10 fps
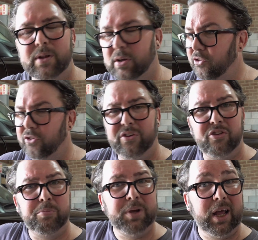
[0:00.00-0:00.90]
because this
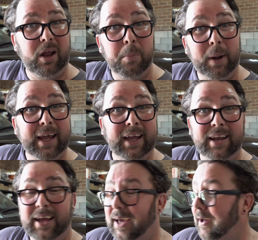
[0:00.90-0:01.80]
is piano black
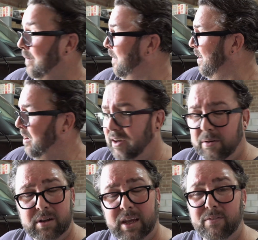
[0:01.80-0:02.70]
in here.
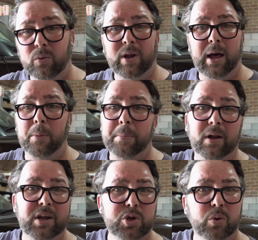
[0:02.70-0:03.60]
Given that I'll
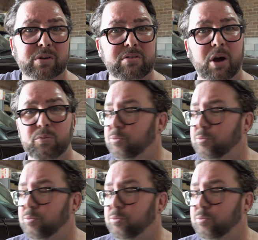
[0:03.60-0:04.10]
polish, all the chrome's